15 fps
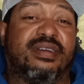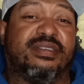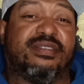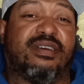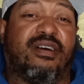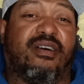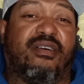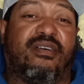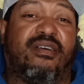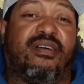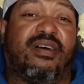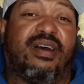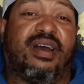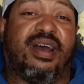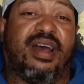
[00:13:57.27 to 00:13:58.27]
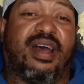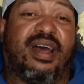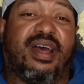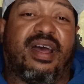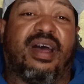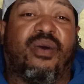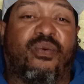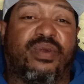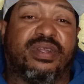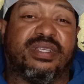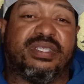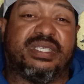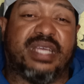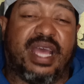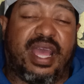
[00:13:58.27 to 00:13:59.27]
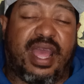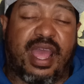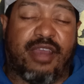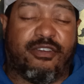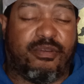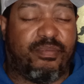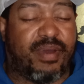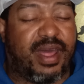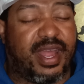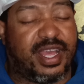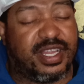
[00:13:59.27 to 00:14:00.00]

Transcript: So I want to say everybody